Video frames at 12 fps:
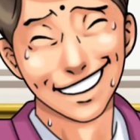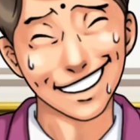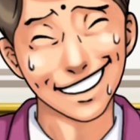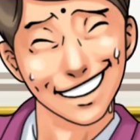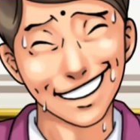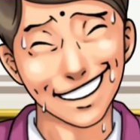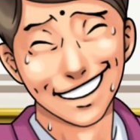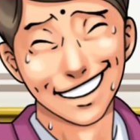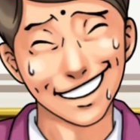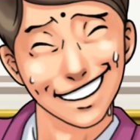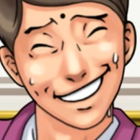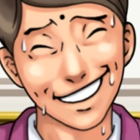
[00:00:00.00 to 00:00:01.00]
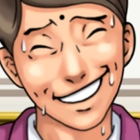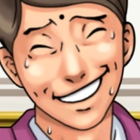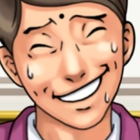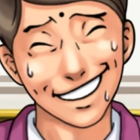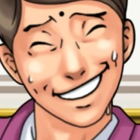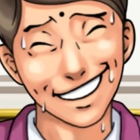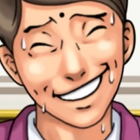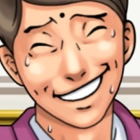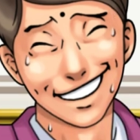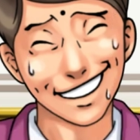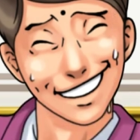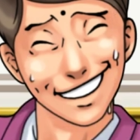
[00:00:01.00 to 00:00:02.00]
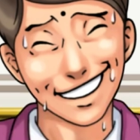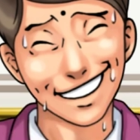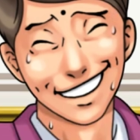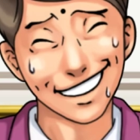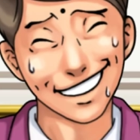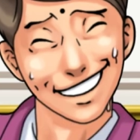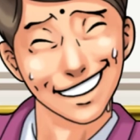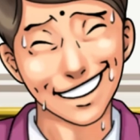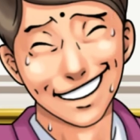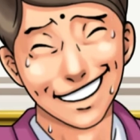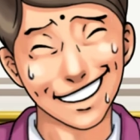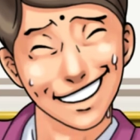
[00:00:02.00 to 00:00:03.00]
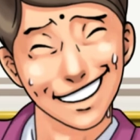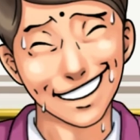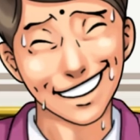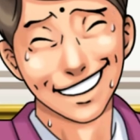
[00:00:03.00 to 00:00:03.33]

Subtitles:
Gee, that's a really good question.